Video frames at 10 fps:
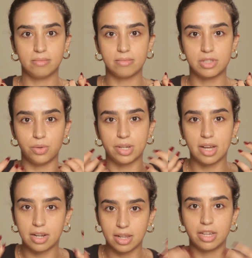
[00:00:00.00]
So it
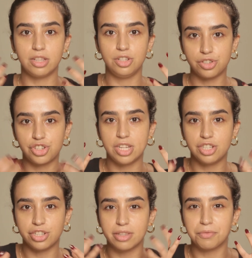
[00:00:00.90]
kind of like you're
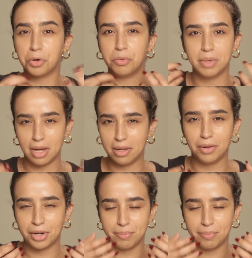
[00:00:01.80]
changing the formula a little